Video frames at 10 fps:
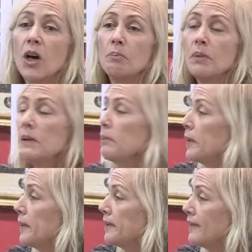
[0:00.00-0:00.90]
a peep
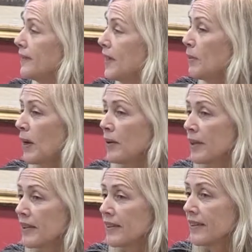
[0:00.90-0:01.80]
about
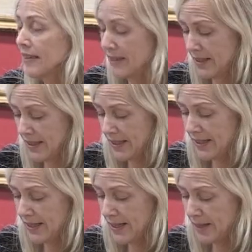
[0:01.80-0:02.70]
it.
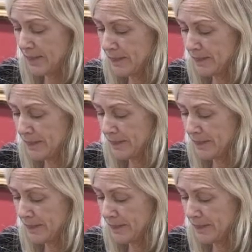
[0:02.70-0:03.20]
Hmm. Um,